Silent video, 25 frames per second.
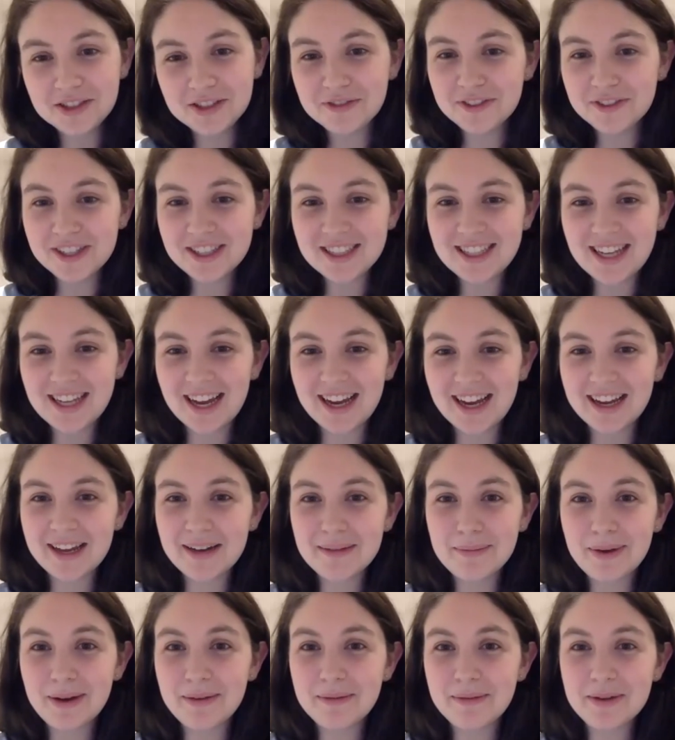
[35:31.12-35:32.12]
you for a
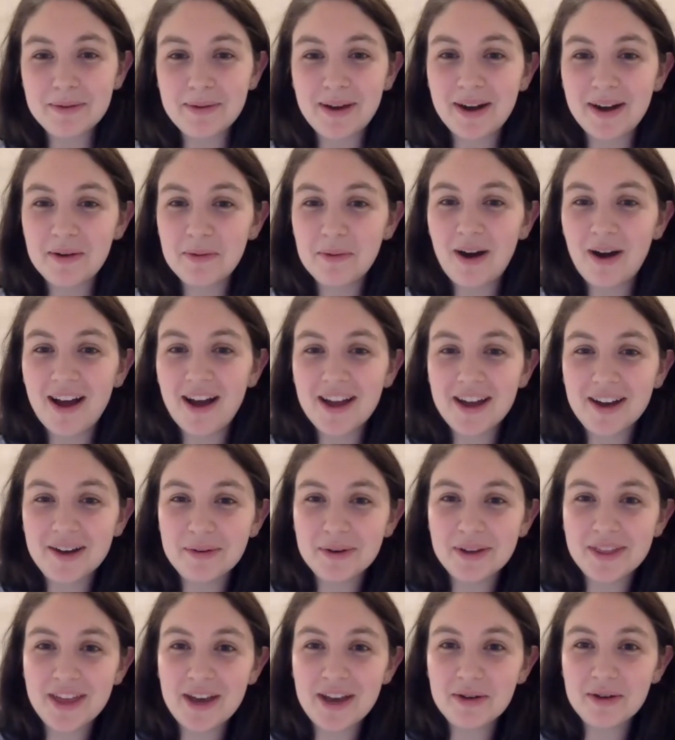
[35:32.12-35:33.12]
second, but we went a while
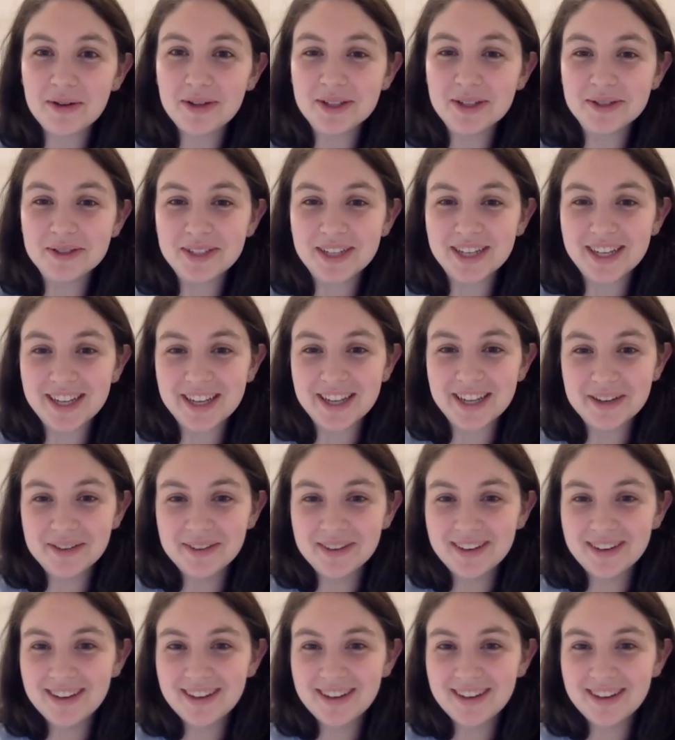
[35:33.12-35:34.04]
without losing you.